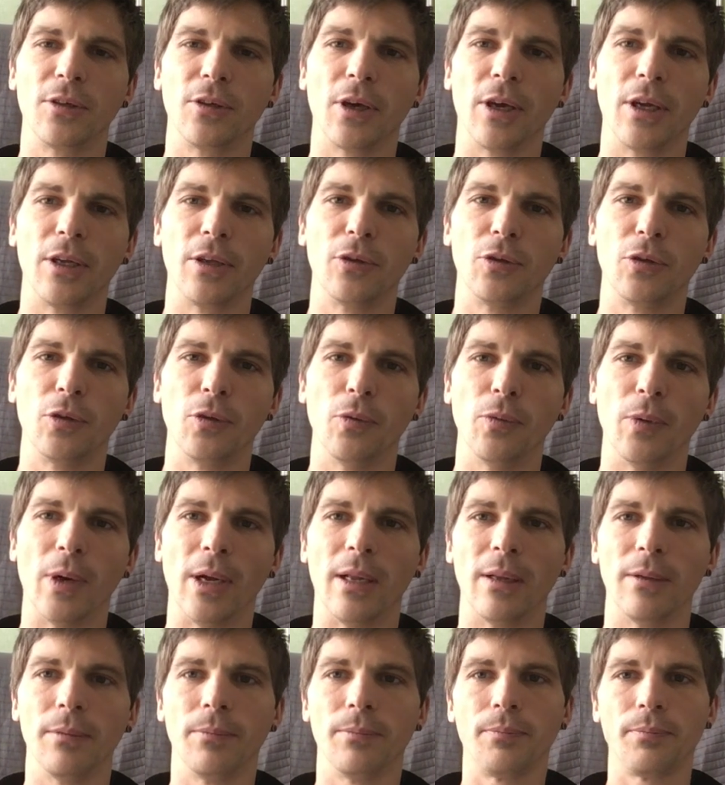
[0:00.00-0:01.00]
going too
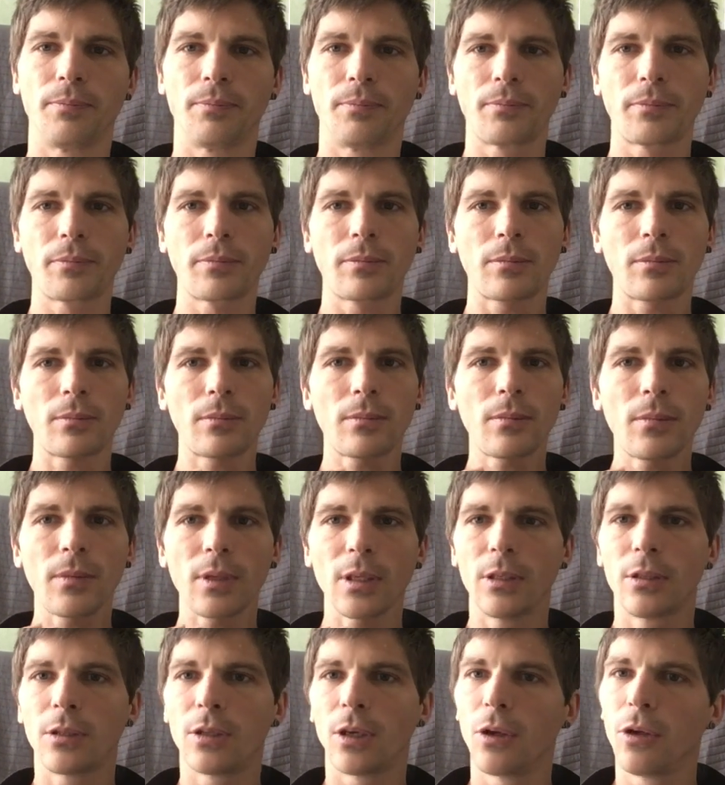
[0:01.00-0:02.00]
well.
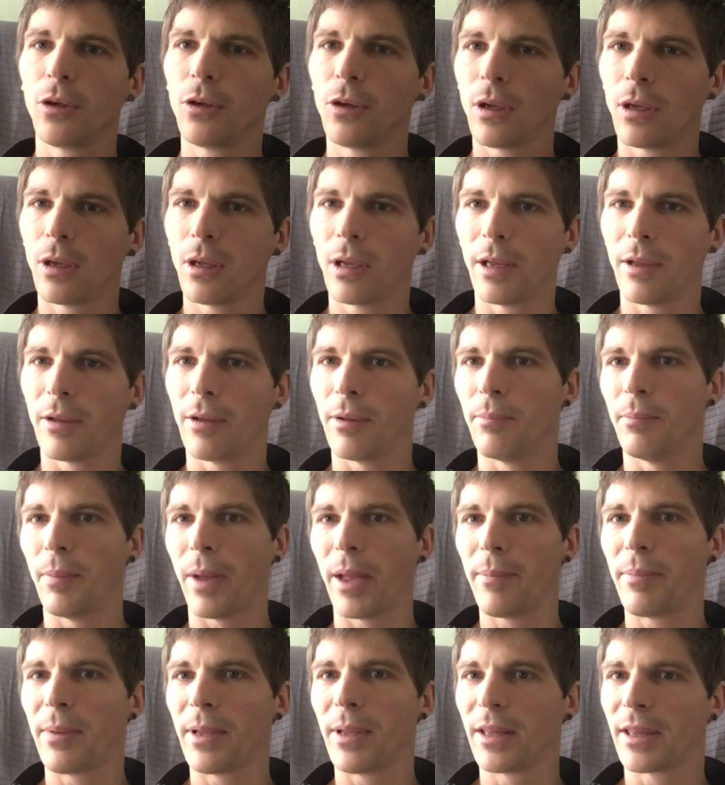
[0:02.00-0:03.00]
So
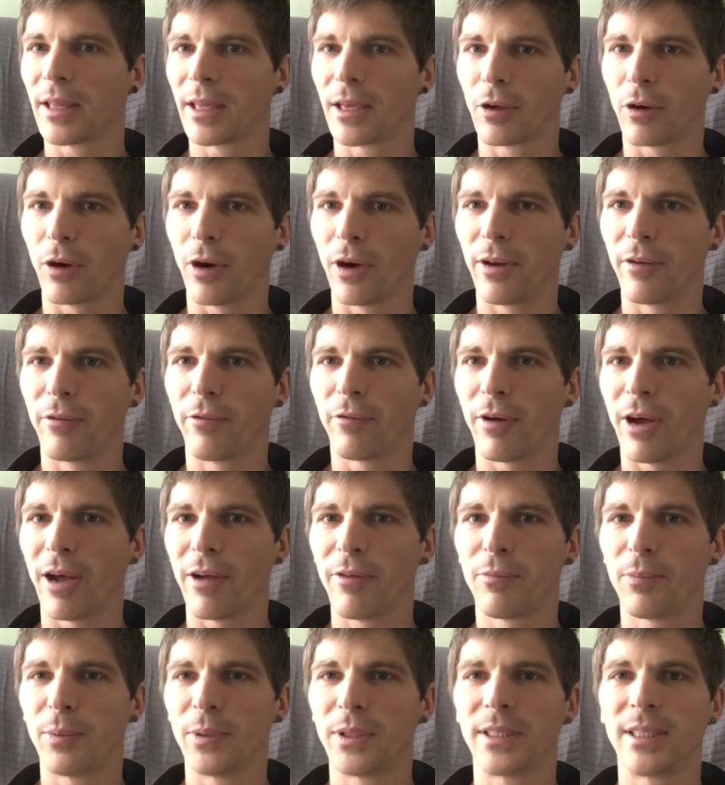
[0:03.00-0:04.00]
maybe they're growing
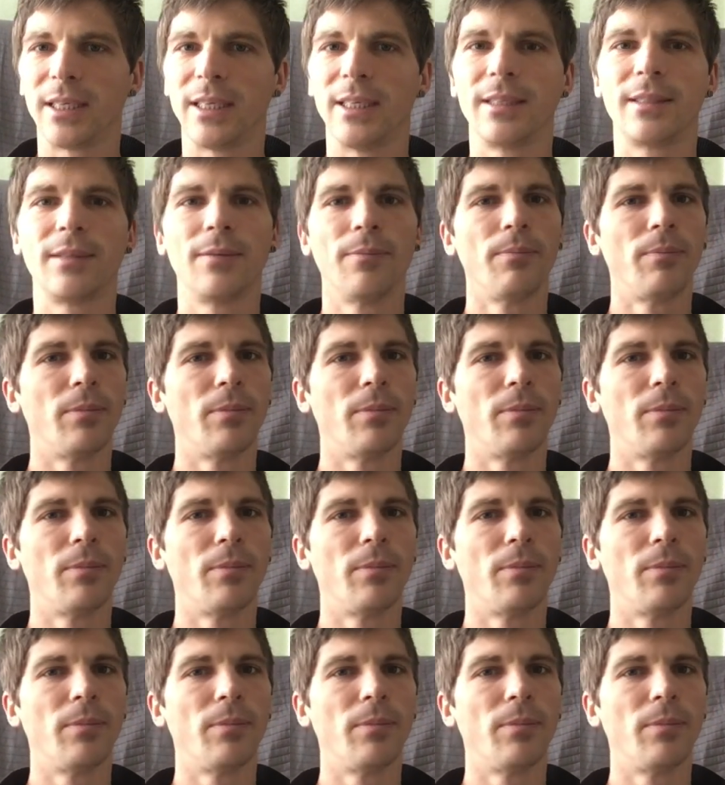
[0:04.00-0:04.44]
5%,